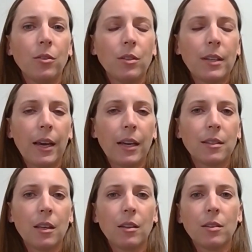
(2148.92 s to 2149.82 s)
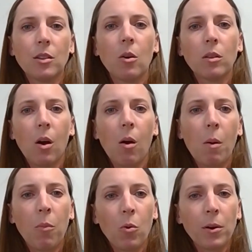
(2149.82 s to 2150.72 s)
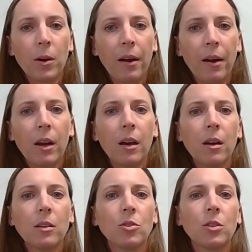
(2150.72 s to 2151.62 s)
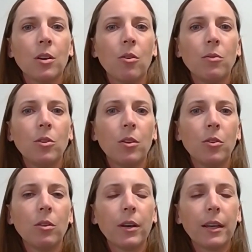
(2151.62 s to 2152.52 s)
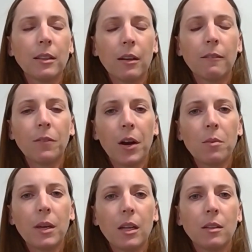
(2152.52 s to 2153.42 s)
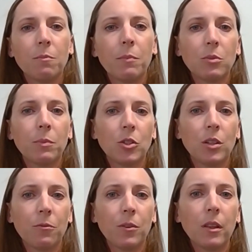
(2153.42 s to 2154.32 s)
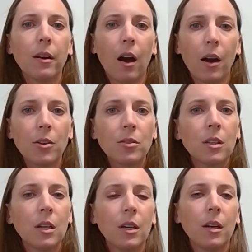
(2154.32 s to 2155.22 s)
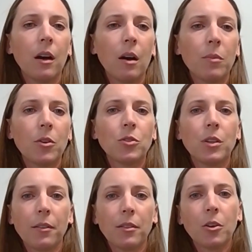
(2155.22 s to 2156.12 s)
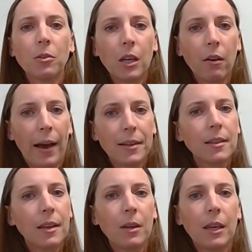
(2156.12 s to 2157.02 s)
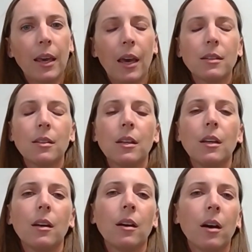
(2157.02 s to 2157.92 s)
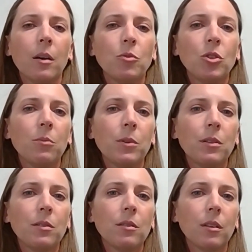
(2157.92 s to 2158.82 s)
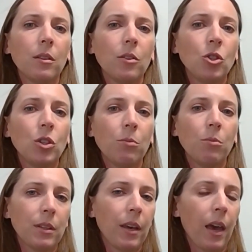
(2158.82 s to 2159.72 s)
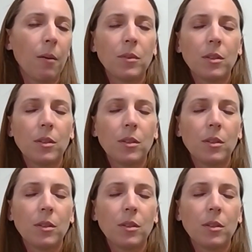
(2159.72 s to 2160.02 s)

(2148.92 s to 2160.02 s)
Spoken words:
Texas, Oklahoma border area. So, you look at their environment, it's much, much different than ours. There's not the green grass that we get. She was kept,